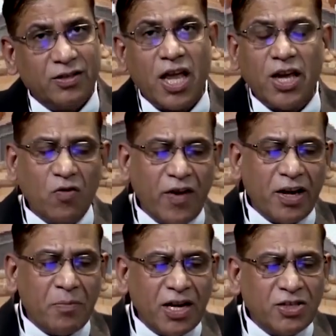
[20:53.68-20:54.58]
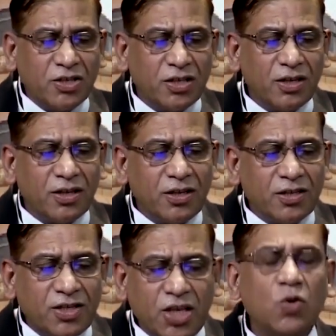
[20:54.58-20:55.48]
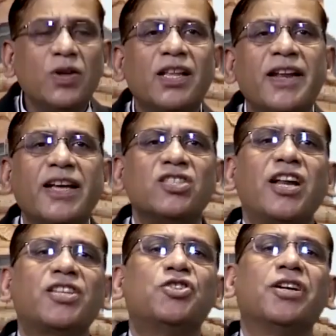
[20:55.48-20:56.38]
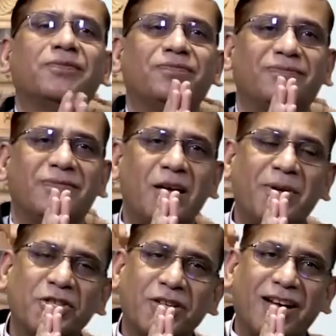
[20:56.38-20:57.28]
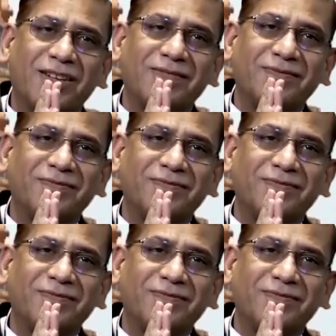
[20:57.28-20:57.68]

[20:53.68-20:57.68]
Thank you very much. See you in the next lecture. Namaskar.